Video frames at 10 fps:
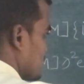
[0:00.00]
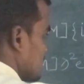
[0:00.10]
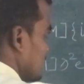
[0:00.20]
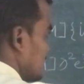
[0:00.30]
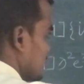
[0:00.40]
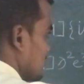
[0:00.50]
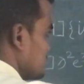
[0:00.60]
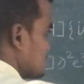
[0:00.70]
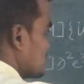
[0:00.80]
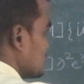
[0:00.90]
k
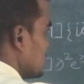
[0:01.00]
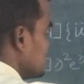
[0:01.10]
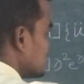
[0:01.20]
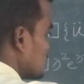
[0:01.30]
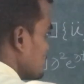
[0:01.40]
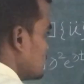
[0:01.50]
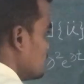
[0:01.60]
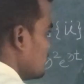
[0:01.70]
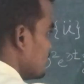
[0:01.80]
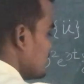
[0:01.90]
times, instead of u
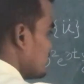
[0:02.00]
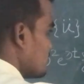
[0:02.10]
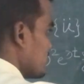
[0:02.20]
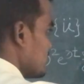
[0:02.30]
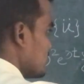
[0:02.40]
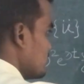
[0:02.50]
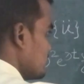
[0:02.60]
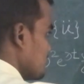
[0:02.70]
we need to write down